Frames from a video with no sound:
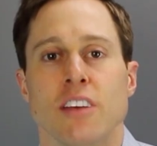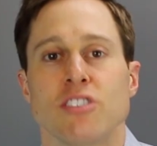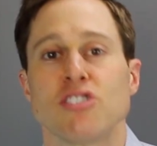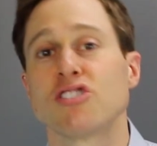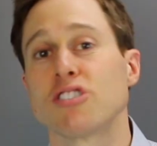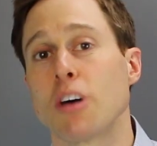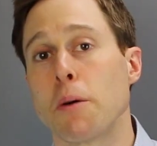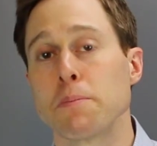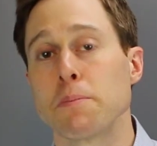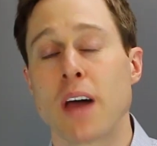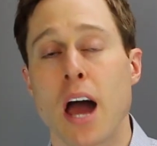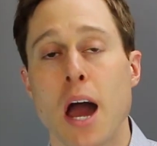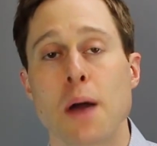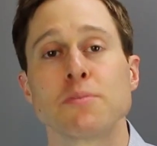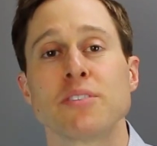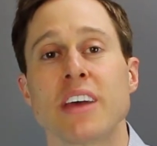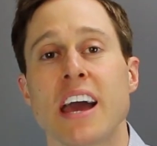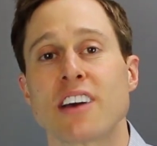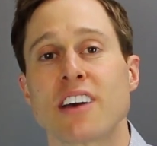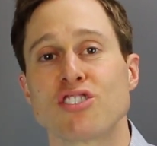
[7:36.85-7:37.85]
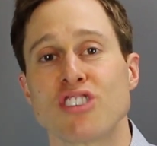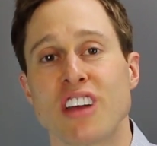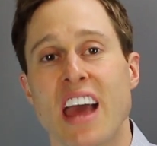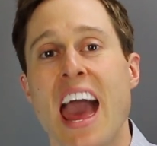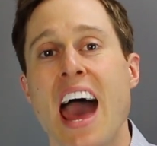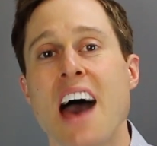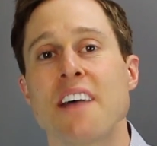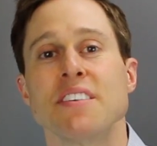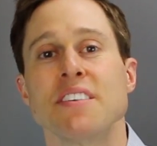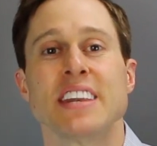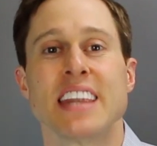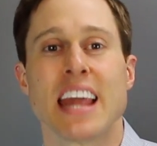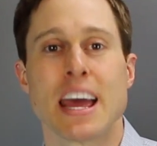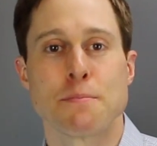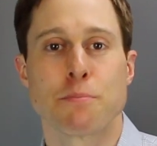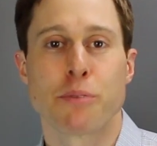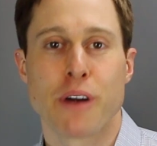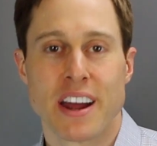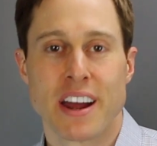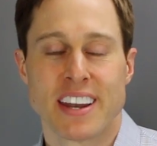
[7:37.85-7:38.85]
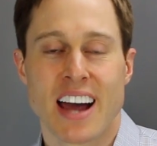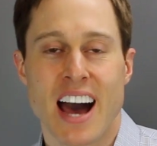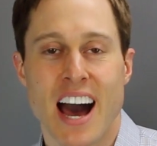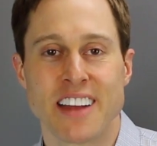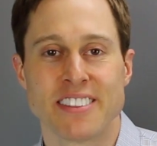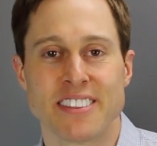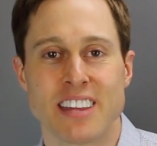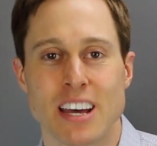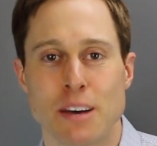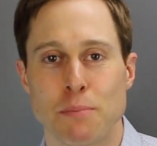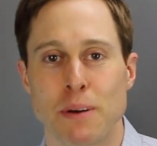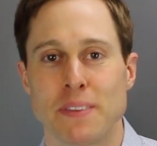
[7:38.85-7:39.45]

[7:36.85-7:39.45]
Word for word: Sometimes they actually have a name brand on them,